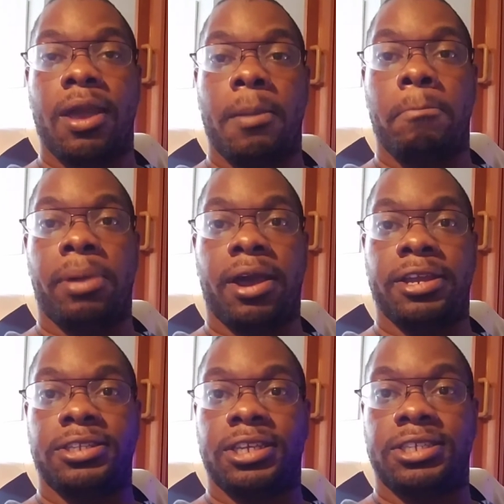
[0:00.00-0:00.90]

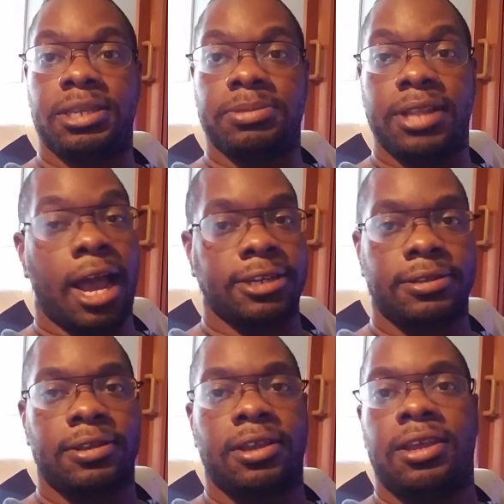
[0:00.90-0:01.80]
but it seems not.
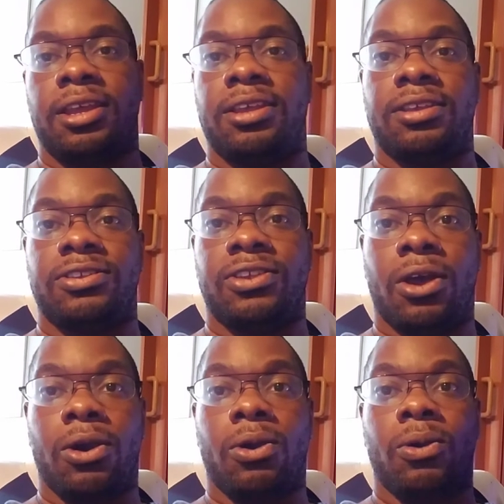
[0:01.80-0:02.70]

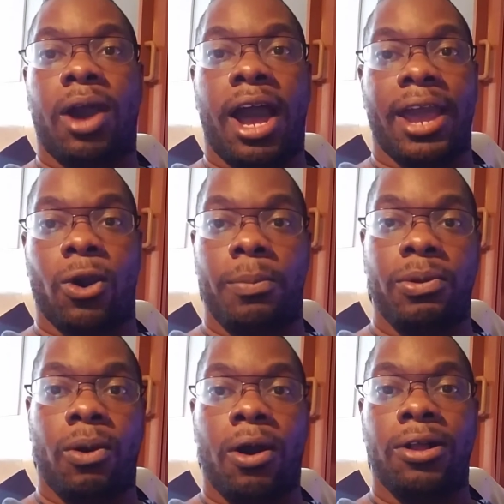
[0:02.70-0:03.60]
So I hope
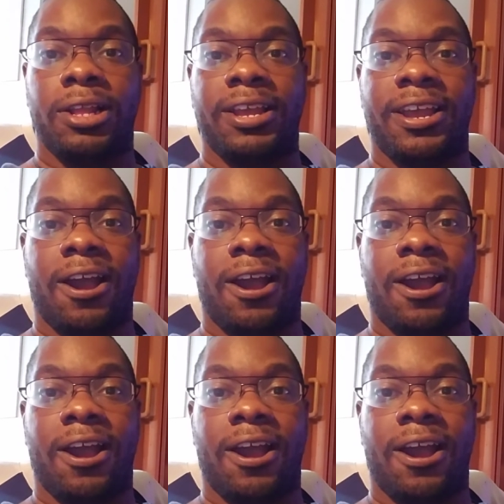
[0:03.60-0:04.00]
you all